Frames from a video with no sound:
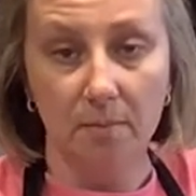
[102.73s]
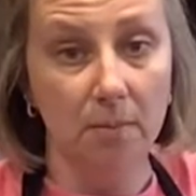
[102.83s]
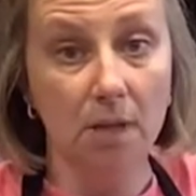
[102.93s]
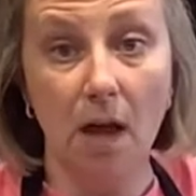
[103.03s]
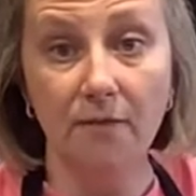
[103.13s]

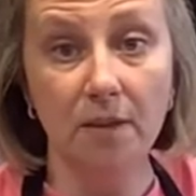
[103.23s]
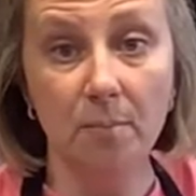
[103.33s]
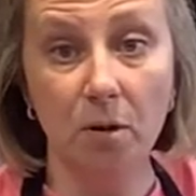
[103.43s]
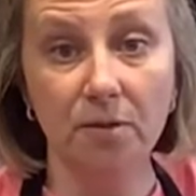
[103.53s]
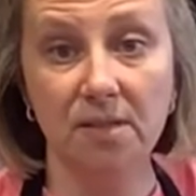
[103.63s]
Love them
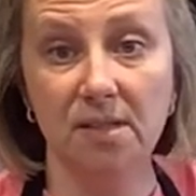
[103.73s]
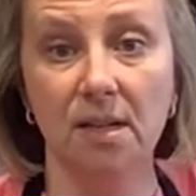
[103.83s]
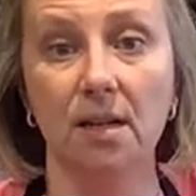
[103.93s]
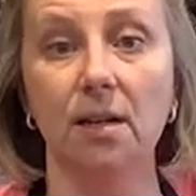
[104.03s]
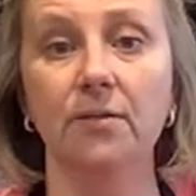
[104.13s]
both
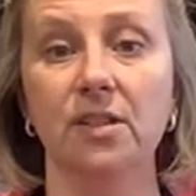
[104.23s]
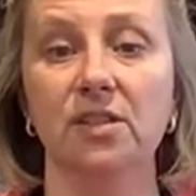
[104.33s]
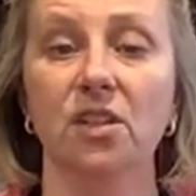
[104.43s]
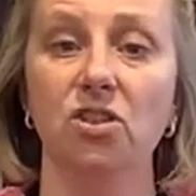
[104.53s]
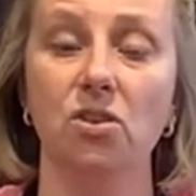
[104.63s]
still. This
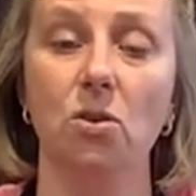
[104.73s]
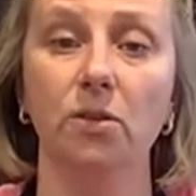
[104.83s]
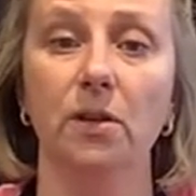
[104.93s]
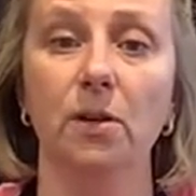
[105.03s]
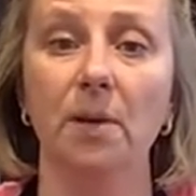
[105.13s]
can just hold a
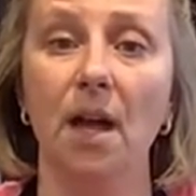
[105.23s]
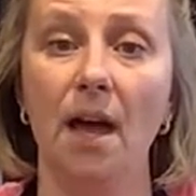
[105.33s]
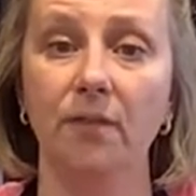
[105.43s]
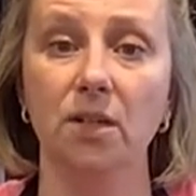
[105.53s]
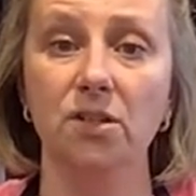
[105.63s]
little bit of
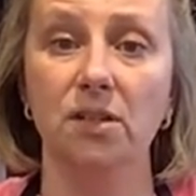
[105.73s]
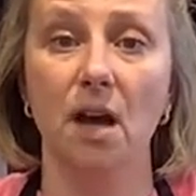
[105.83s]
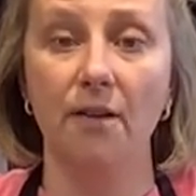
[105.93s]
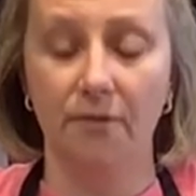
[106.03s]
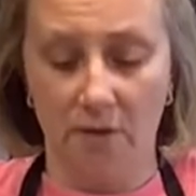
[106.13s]
heavier
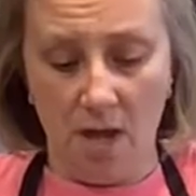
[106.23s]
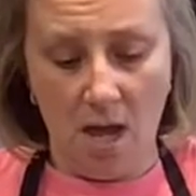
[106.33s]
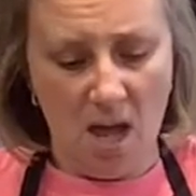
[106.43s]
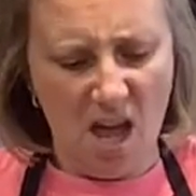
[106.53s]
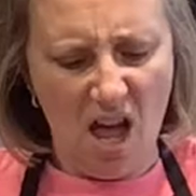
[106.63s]
stuff.
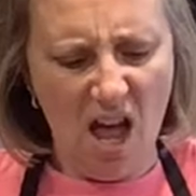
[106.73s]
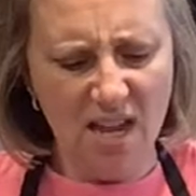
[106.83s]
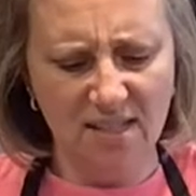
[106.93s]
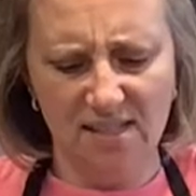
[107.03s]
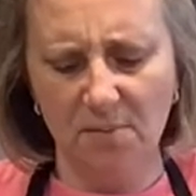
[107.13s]

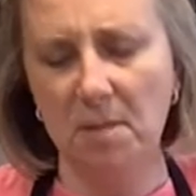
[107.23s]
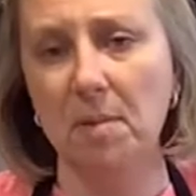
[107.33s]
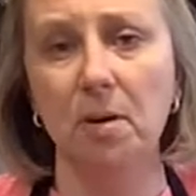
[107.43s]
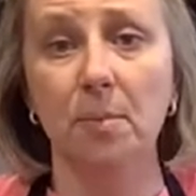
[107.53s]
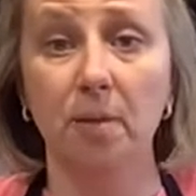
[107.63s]
I'd still maybe
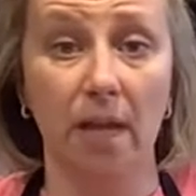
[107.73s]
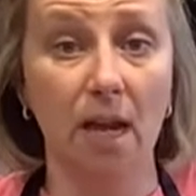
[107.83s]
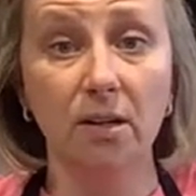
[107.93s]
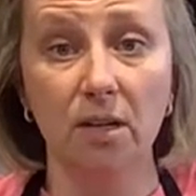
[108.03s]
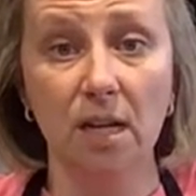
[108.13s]
put a plate
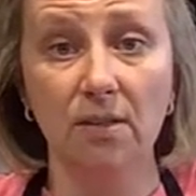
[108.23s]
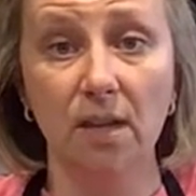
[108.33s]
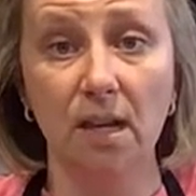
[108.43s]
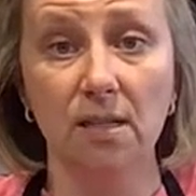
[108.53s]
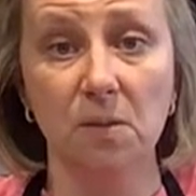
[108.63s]
underneath
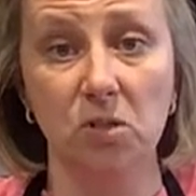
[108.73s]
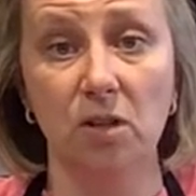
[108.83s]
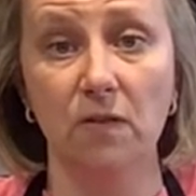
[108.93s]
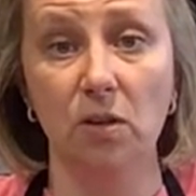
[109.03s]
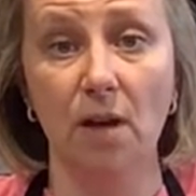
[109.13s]
it, especially
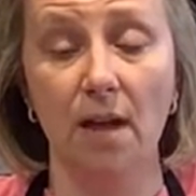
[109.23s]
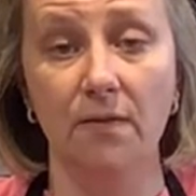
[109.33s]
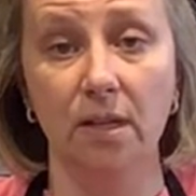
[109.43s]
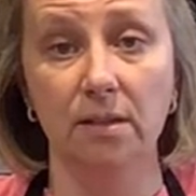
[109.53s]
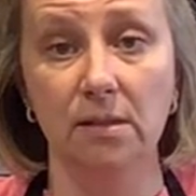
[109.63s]
if you have
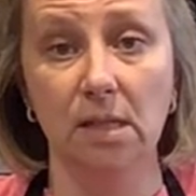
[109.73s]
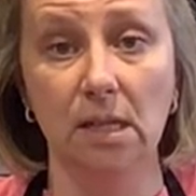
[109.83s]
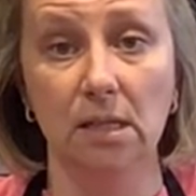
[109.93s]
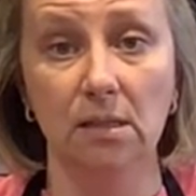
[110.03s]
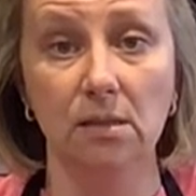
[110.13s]
like
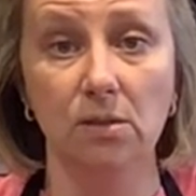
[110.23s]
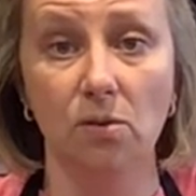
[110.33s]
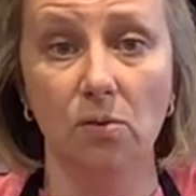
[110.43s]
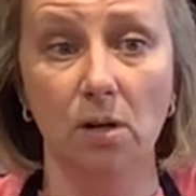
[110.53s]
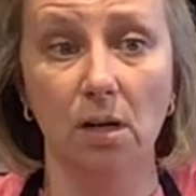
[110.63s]
teens
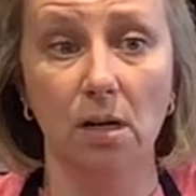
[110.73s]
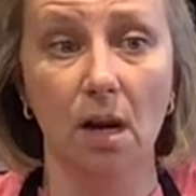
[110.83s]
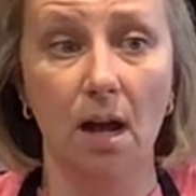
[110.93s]
or